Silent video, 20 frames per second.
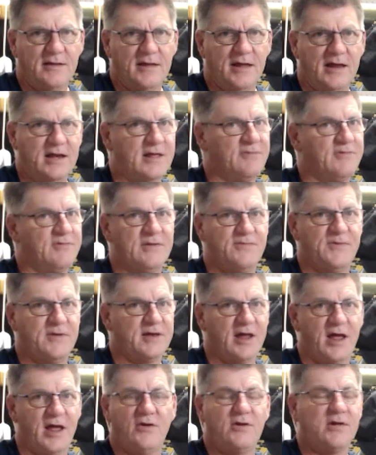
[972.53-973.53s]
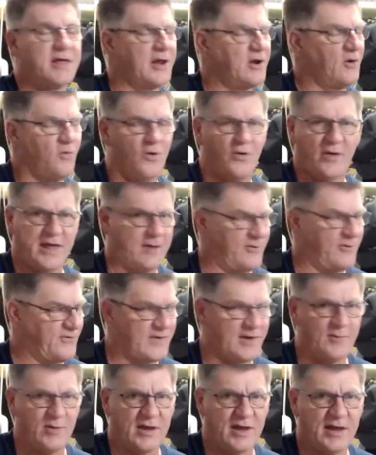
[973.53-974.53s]
and even if you don't, you're going to walk out with
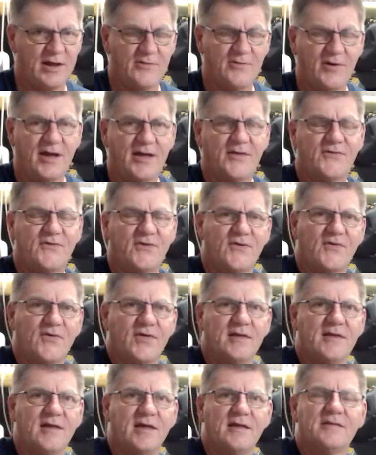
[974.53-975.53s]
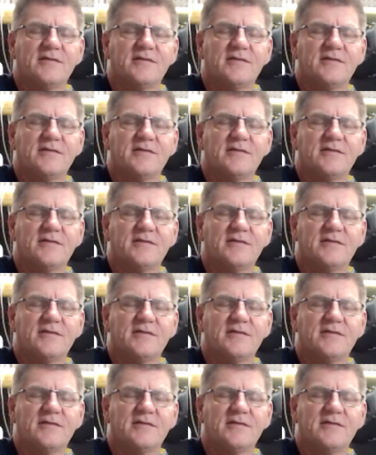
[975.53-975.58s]
something anyway. It's just the